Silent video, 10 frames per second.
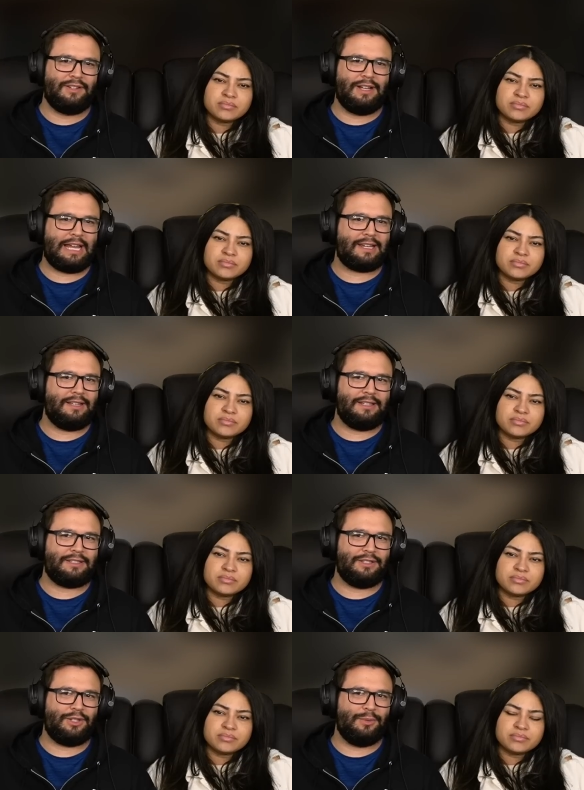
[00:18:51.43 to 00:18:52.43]
Speaker 1: They're not gonna
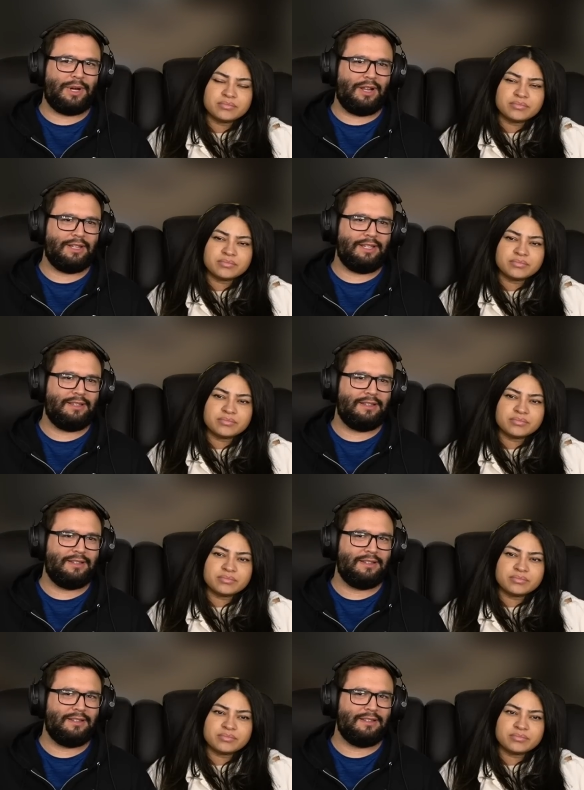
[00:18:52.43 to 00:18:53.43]
listen to you, Molly.
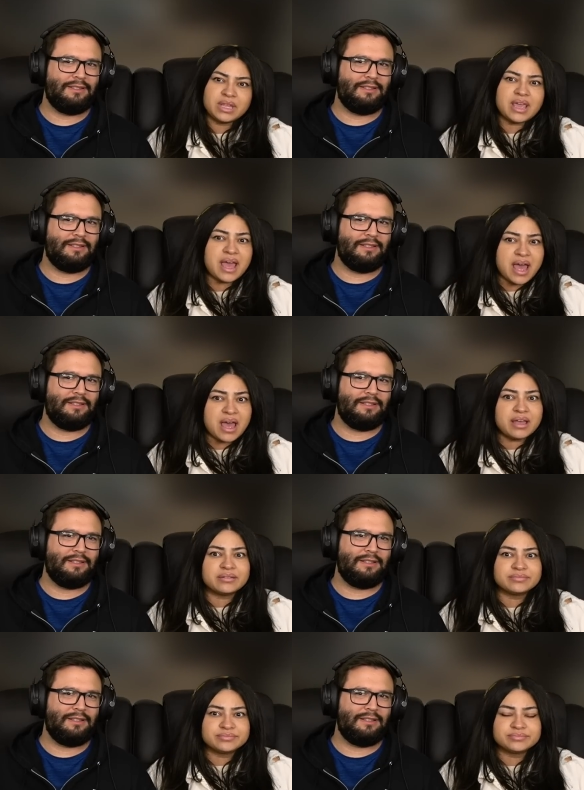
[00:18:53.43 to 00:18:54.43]
Speaker 2: Yeah.
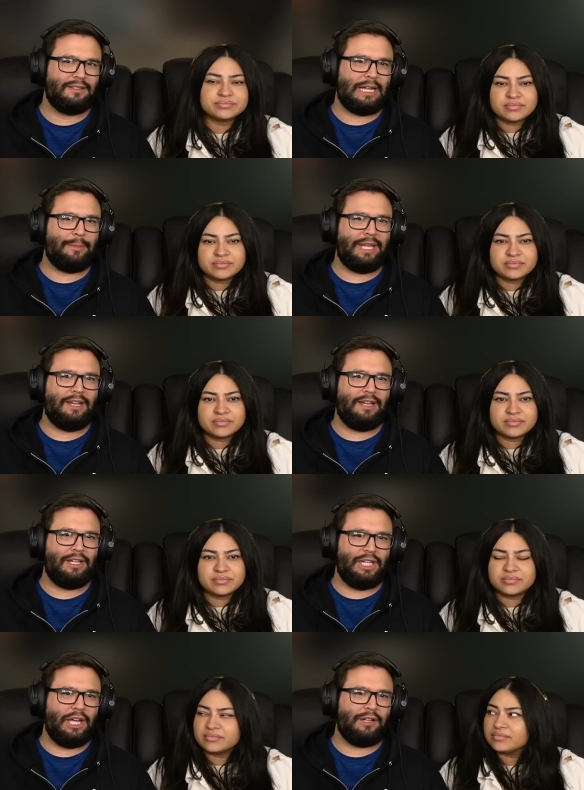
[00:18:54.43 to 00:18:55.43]
Speaker 1: I mean,
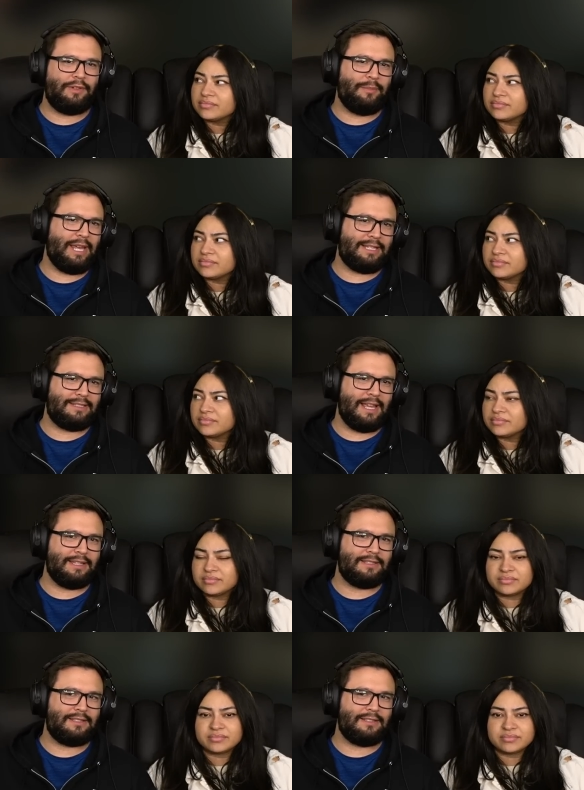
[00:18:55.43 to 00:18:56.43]
none of it makes
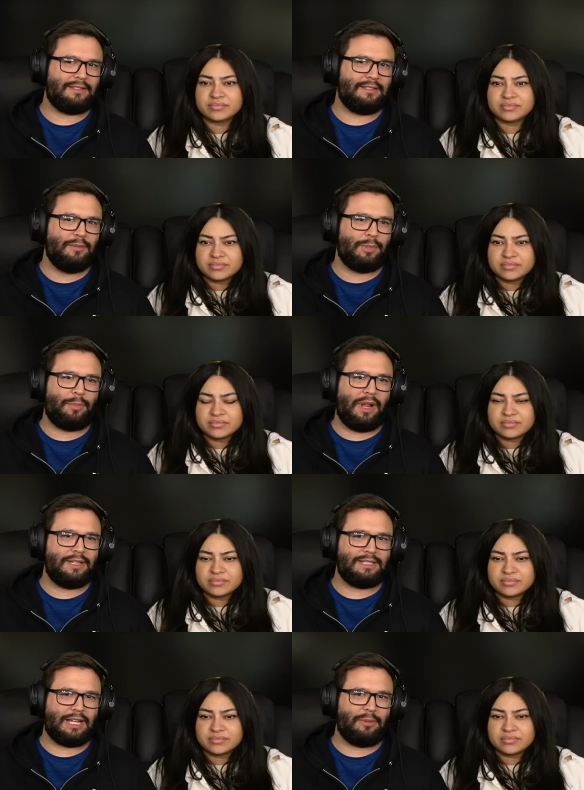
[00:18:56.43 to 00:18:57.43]
sense. But
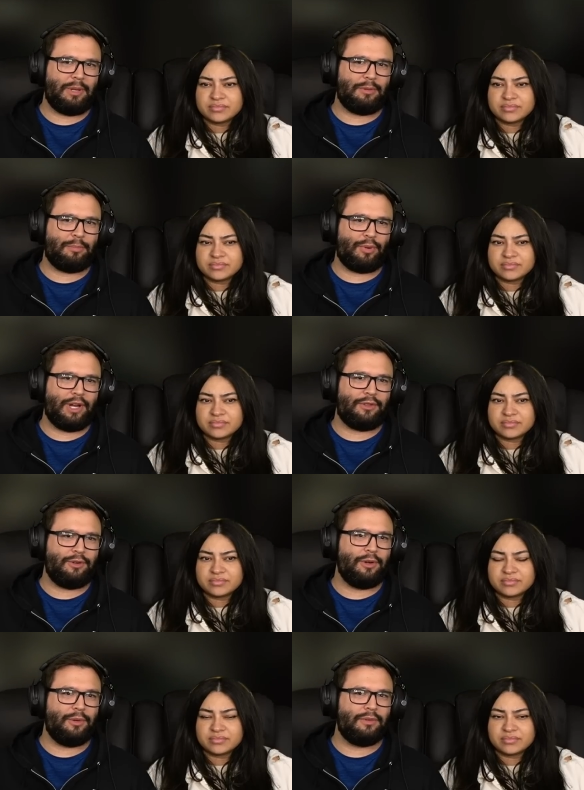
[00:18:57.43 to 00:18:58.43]
Molly's not gonna be able to break
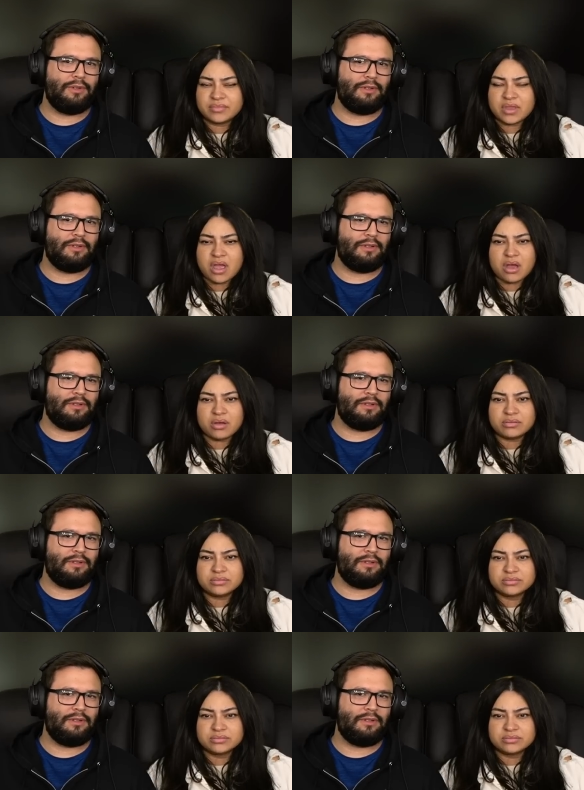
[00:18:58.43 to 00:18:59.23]
through.
Speaker 2: No.